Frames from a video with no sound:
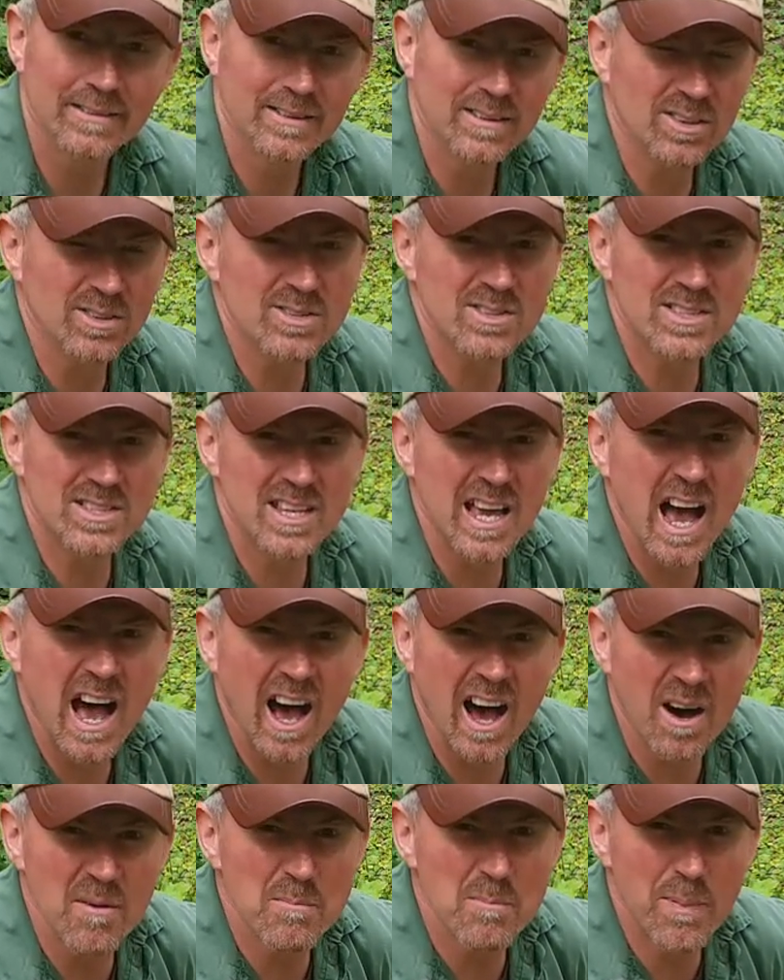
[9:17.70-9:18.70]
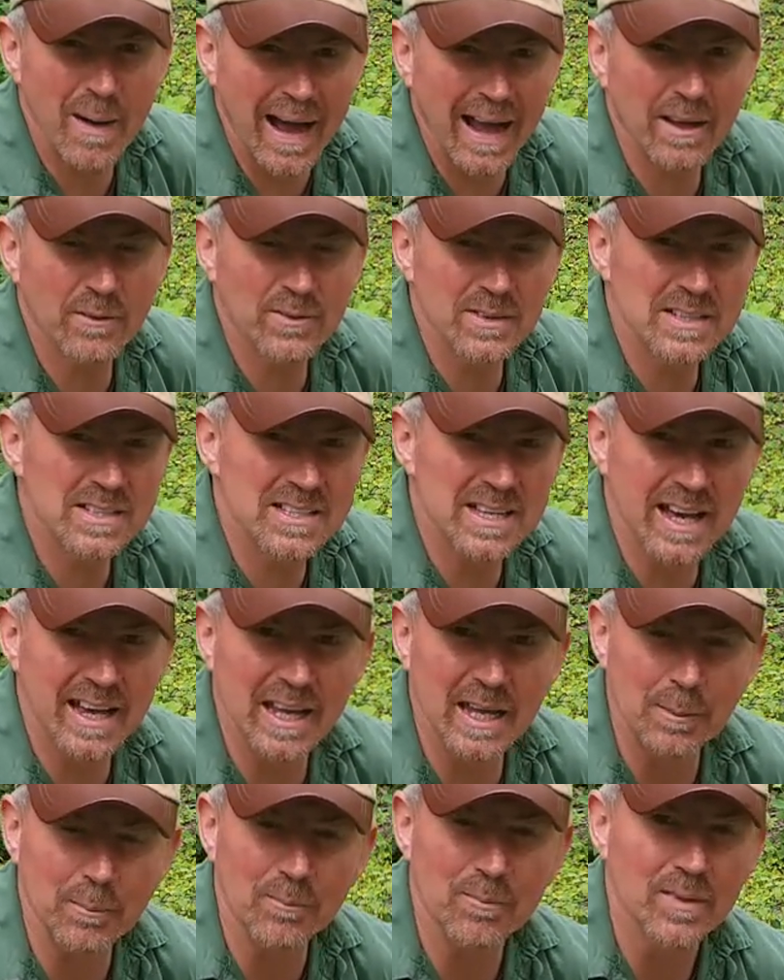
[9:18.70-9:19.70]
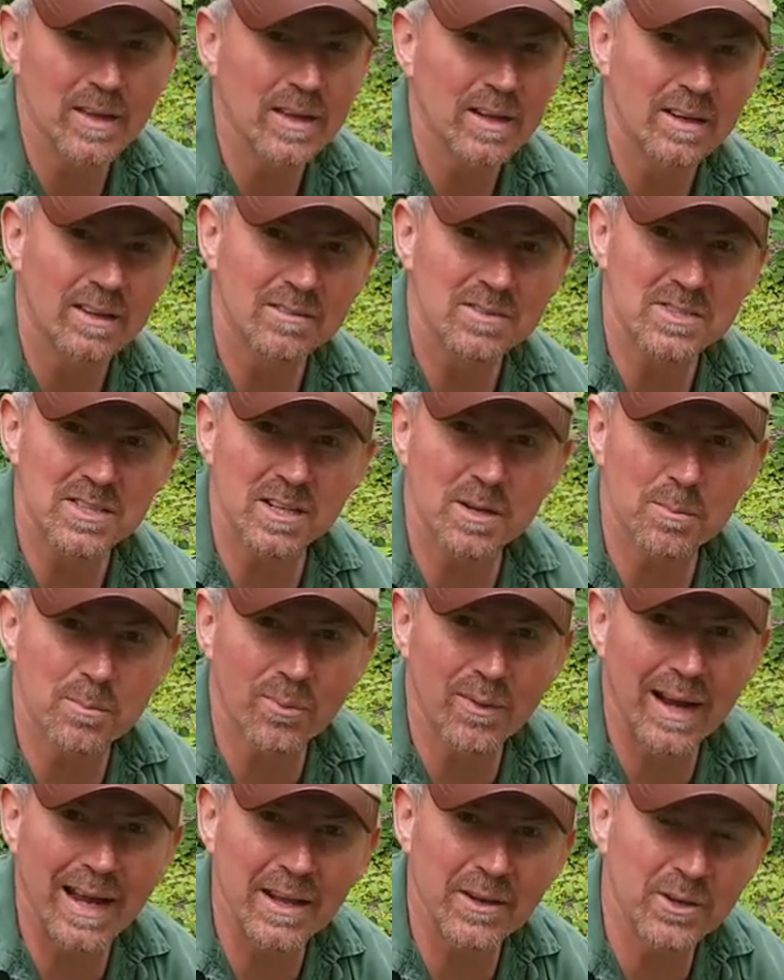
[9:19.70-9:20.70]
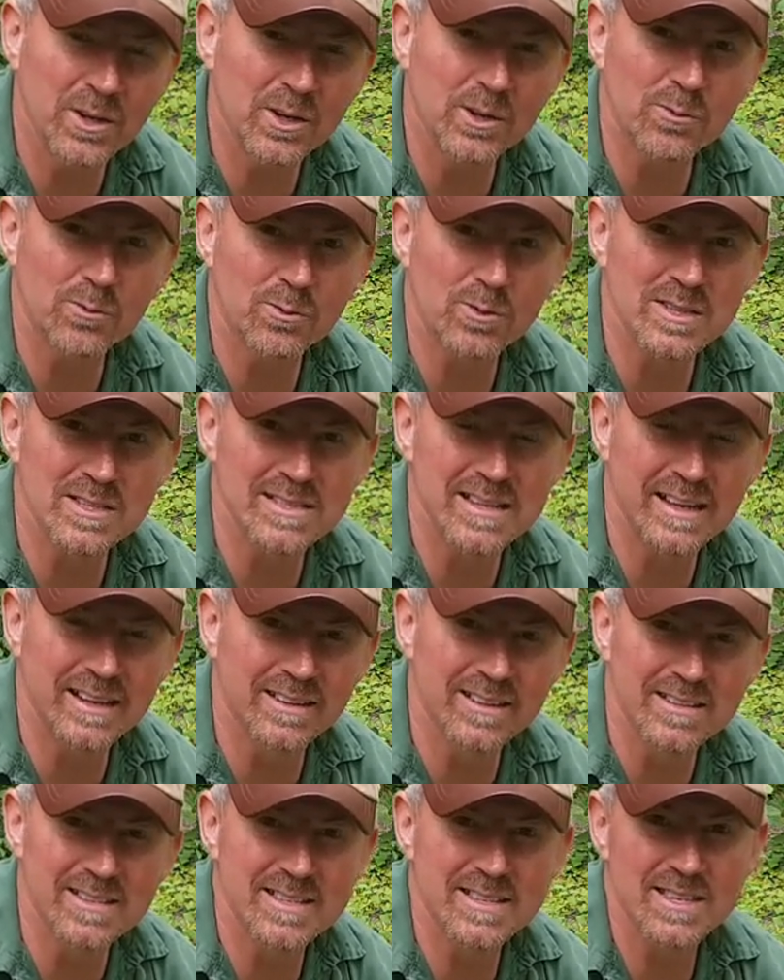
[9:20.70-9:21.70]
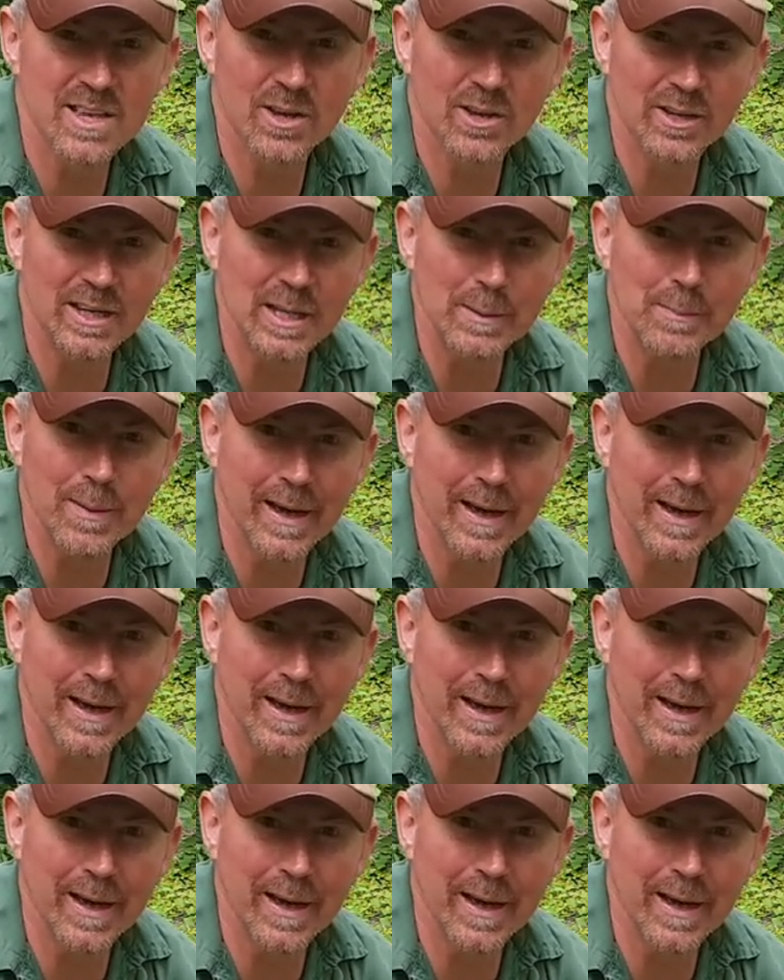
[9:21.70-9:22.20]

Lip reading: costs about the same. I've seen them brand new for as little as £30,